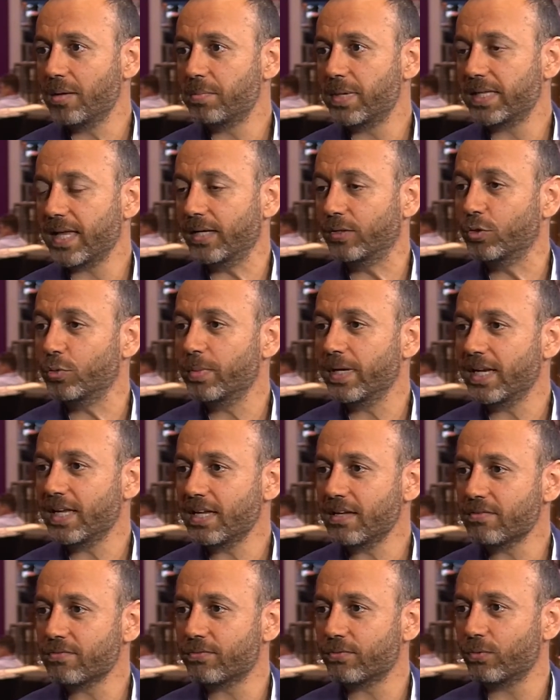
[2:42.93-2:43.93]
But I do
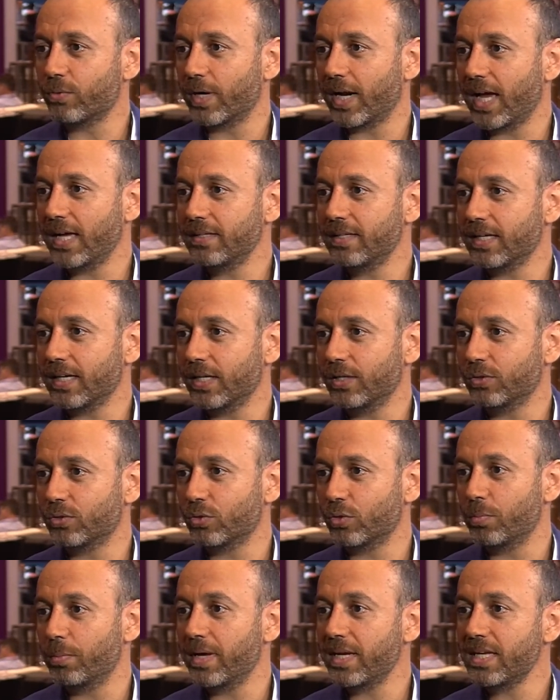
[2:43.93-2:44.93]
believe we're heading
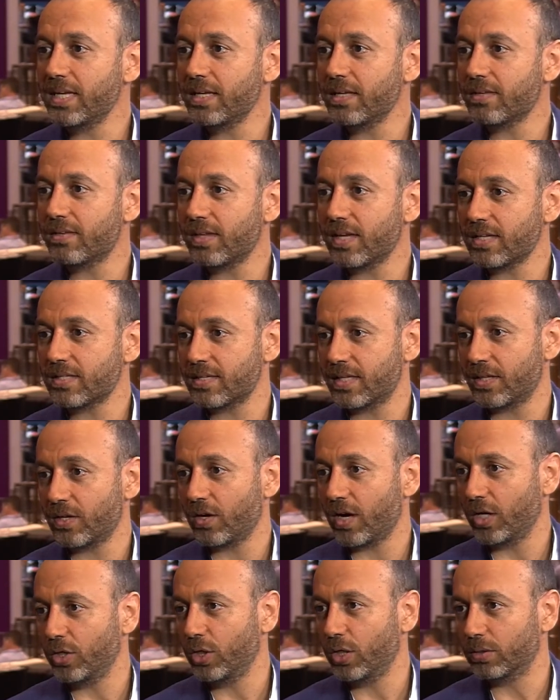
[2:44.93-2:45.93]
into many things that
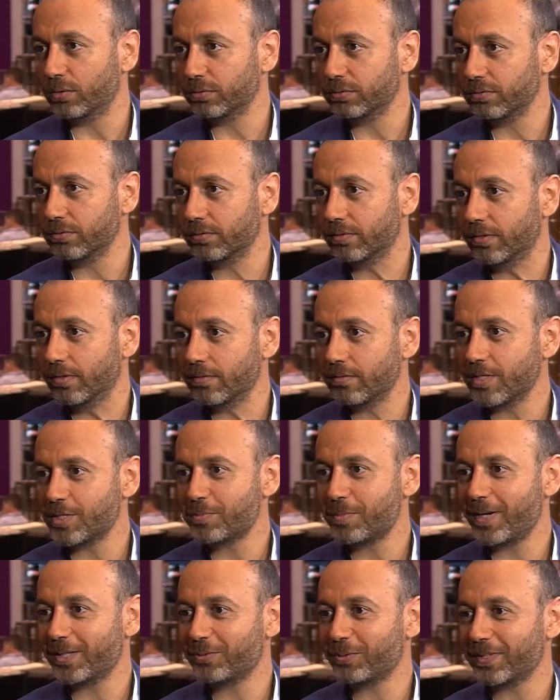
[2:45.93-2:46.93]
are unknown,
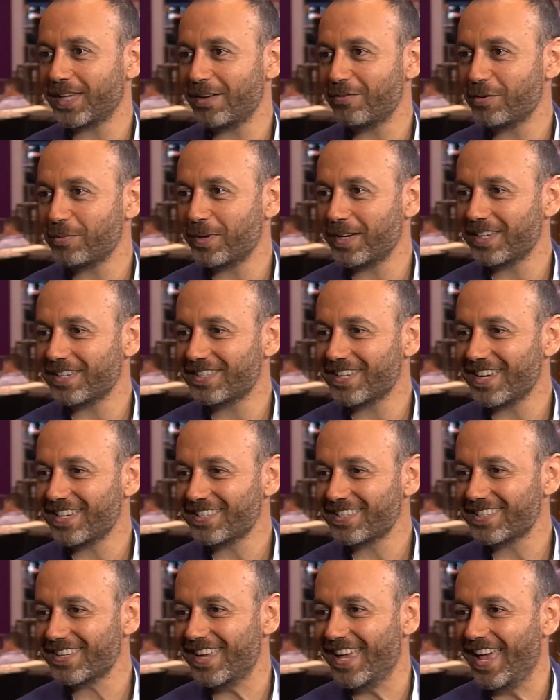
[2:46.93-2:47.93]
despite what everybody
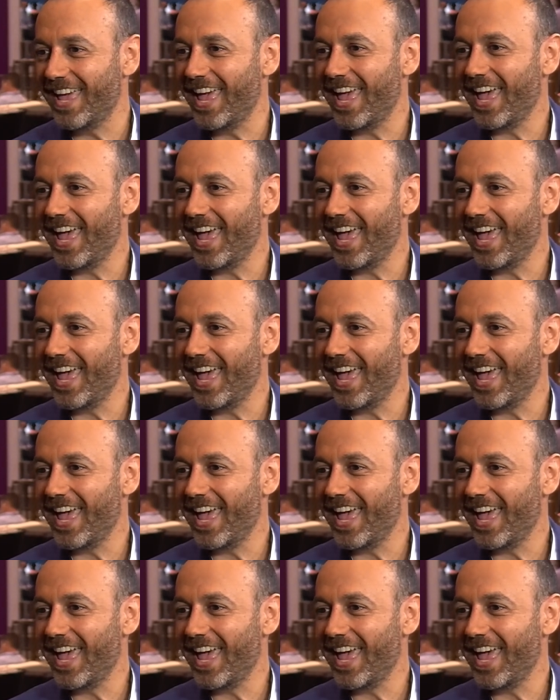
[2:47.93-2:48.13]
says.